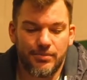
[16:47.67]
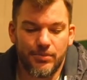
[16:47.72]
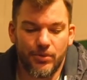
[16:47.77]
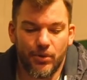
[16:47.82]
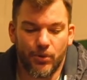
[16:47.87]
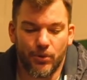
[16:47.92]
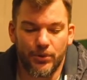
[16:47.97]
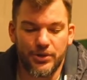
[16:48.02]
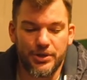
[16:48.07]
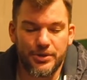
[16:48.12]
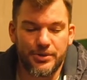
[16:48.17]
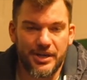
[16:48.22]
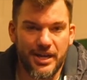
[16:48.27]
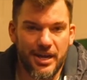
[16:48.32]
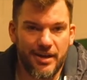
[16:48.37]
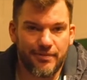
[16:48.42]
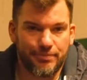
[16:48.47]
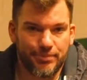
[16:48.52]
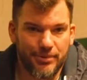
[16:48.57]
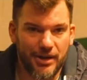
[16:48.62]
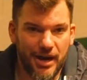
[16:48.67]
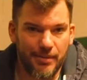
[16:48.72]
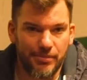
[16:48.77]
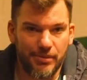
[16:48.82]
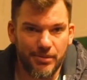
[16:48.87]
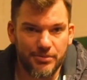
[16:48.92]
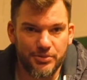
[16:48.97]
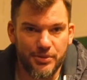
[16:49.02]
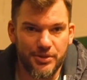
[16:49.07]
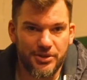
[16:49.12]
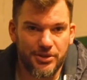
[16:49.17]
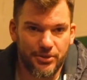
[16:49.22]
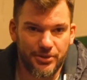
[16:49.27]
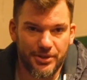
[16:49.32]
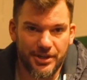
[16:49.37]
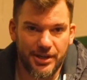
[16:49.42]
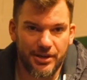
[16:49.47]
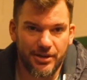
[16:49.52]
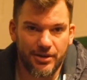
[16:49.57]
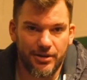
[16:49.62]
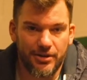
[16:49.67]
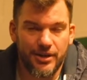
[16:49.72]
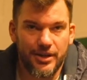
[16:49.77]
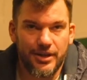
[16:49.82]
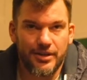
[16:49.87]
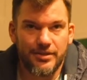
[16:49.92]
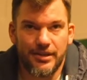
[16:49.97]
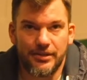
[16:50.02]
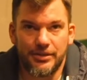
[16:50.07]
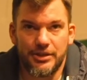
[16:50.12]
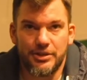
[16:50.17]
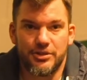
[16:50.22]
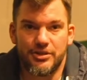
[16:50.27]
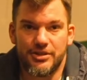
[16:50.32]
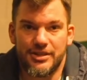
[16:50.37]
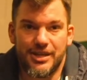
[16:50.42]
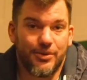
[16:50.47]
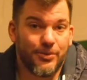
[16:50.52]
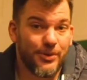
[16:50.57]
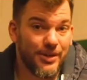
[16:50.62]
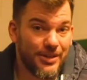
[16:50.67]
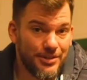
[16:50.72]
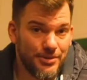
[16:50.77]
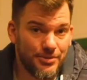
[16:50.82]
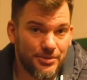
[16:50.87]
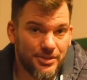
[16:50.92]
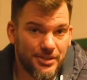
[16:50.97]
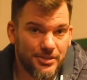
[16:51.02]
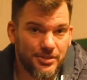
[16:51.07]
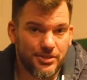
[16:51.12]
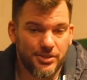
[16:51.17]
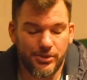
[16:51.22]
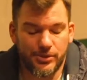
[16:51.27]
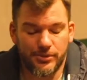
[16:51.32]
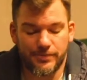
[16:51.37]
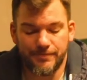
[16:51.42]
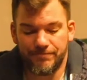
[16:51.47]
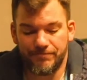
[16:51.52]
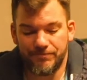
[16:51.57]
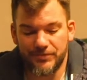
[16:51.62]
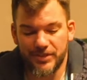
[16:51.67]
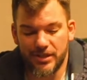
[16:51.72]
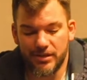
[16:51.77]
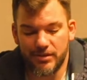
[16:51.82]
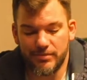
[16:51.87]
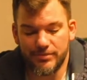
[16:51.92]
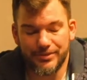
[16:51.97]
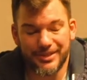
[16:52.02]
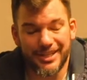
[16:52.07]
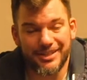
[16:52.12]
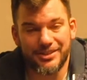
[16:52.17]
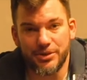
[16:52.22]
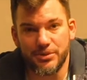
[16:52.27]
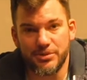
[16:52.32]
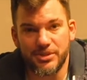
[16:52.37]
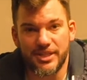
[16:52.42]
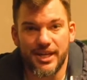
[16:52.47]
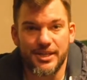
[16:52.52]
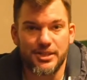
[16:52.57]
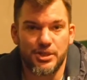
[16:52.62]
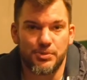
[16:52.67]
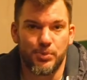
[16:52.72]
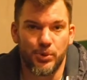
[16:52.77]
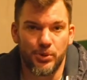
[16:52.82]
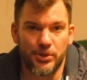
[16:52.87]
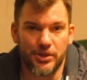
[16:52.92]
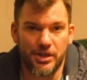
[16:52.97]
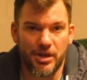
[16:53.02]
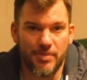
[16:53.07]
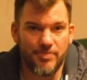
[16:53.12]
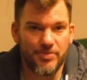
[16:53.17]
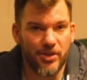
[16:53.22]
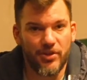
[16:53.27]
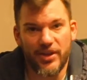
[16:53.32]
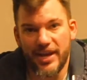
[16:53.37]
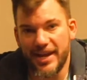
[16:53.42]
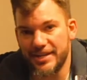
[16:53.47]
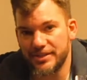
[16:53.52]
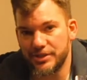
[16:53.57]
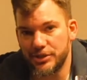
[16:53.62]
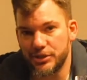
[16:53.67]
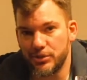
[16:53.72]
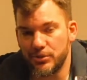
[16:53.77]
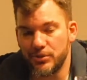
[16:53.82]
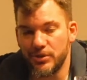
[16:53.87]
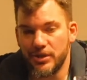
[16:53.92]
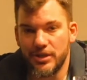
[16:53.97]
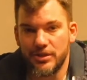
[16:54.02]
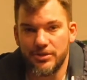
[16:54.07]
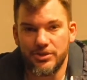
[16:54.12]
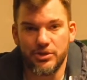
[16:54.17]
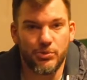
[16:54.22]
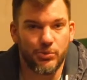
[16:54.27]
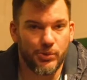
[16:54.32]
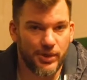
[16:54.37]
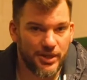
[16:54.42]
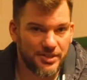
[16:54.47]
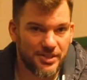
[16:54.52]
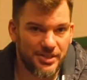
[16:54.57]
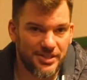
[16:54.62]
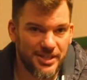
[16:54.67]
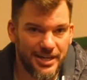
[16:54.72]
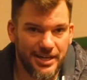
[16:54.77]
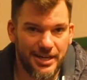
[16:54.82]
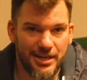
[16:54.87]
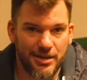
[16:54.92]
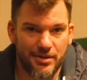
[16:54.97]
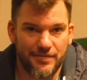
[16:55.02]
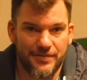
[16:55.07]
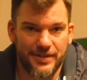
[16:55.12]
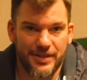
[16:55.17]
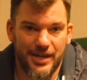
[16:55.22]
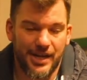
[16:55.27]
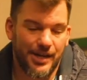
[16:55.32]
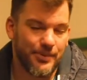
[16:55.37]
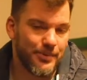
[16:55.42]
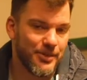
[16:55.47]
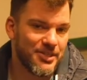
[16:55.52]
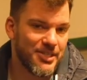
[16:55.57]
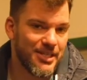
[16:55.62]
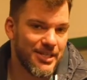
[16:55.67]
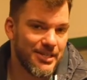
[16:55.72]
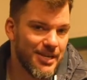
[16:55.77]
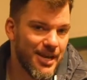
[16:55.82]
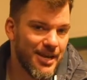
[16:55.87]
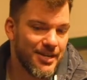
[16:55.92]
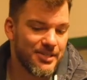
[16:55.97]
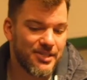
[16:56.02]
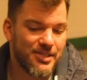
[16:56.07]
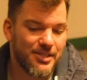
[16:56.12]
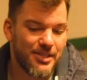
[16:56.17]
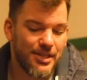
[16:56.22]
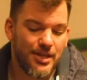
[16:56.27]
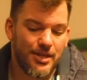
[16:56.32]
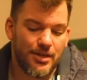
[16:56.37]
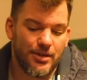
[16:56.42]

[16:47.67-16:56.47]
or you can have problems with your gear that lead you to not want to use it. So let those guys spool it up. They'll ask you, do you want us to take care of it? I would say yes.